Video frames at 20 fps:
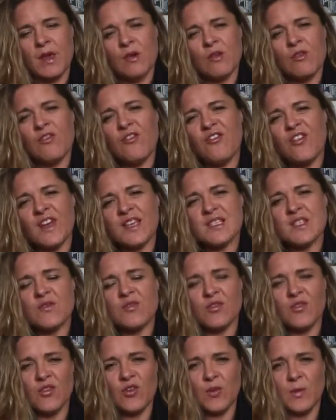Well, first and
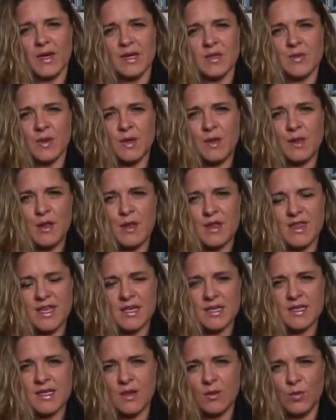foremost, one of the
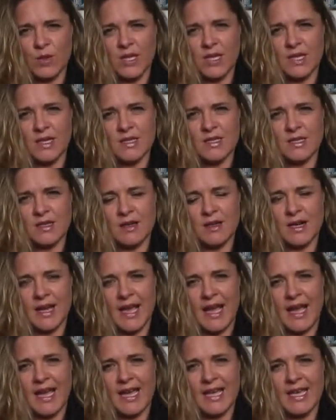things that we need to look
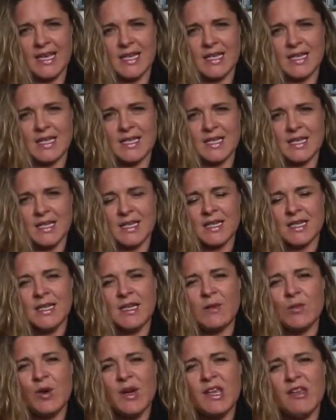at is
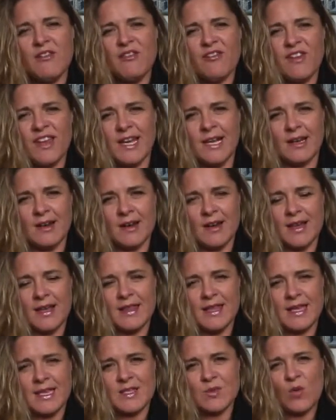now, why are you feeling like
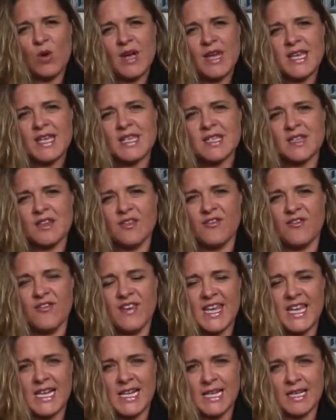this? What is the
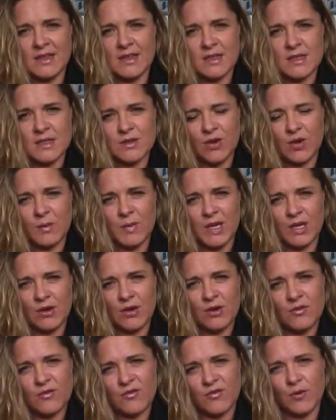feeling that's coming
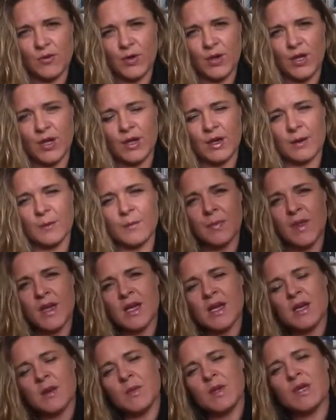up for you?
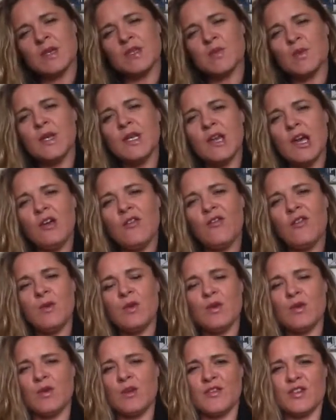Because we know from
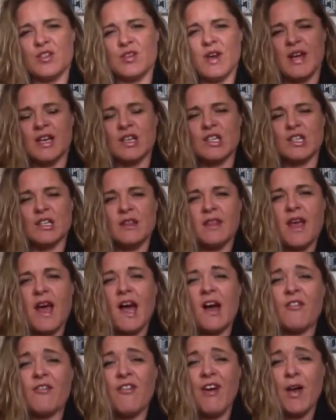law of attraction that
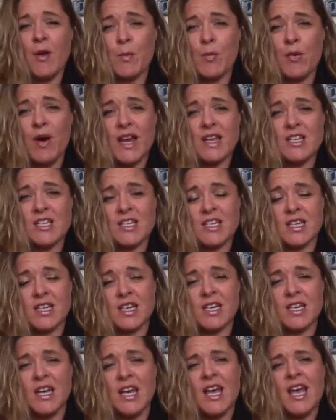our
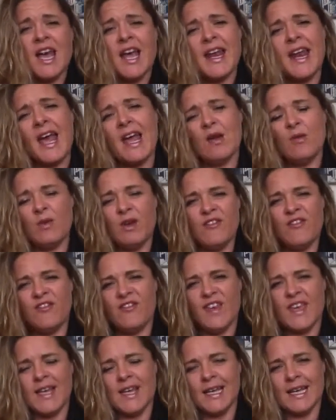vibration and how we
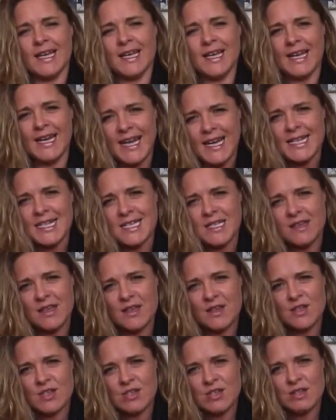feel and connecting
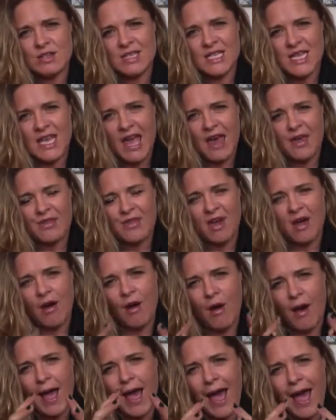those two together
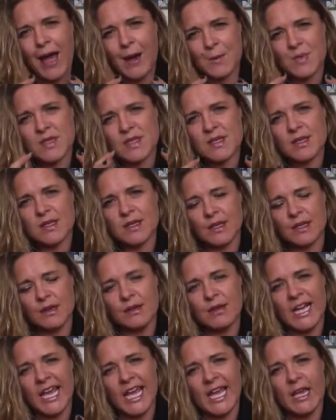are
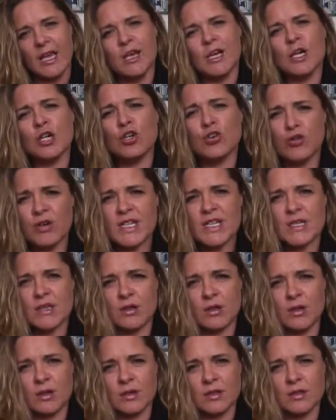absolutely
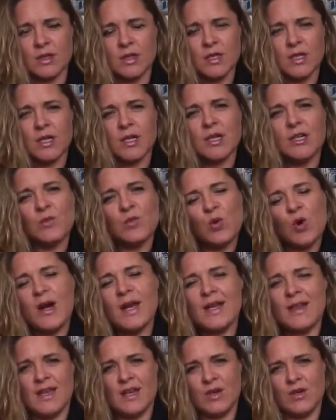critical. And
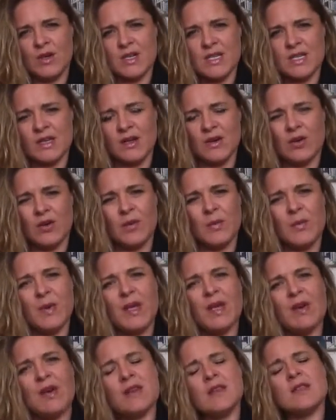why are they critical?
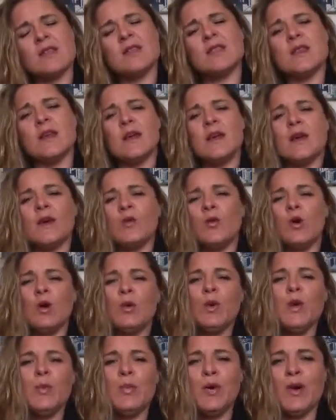Because what
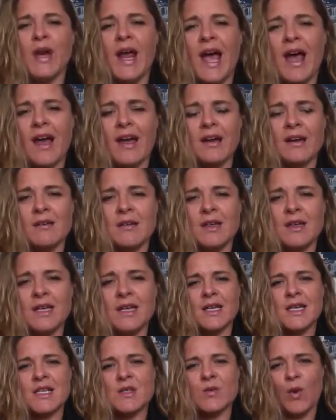we put out
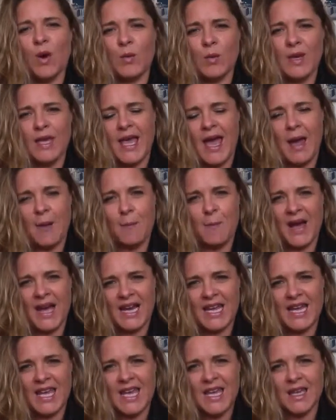is what we get
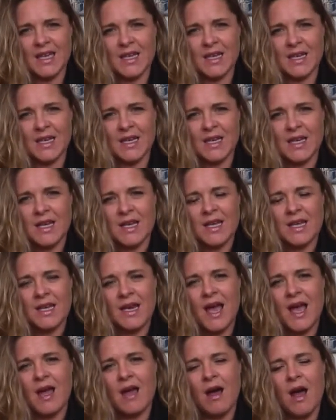back in.
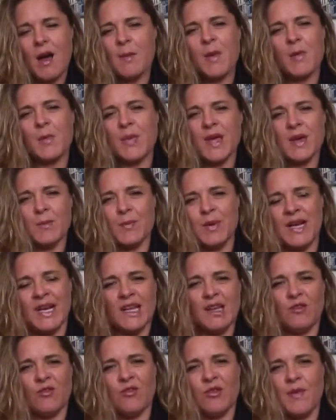Now, I'm a big
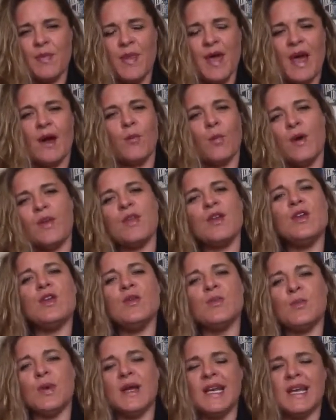believer in that, whether
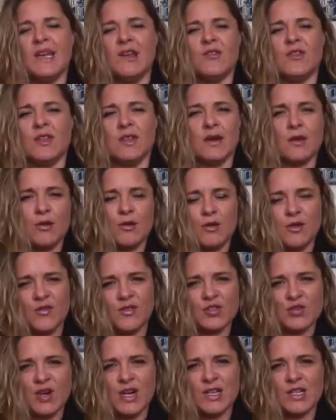you believe in the law of
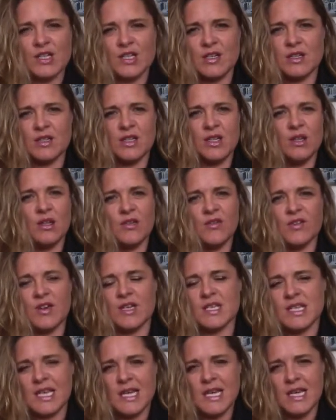attraction, the
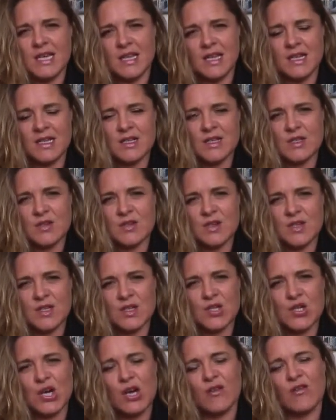universe, any of that sort of
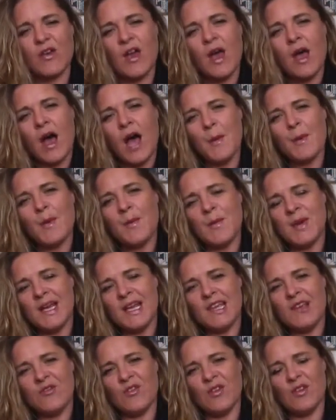stuff, I'm a
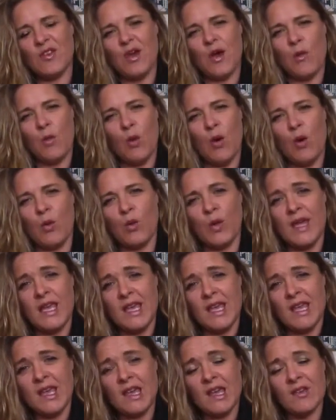believer that what we
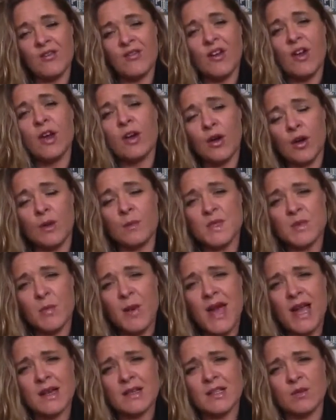give comes
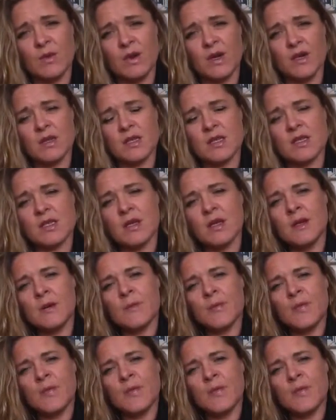back to us.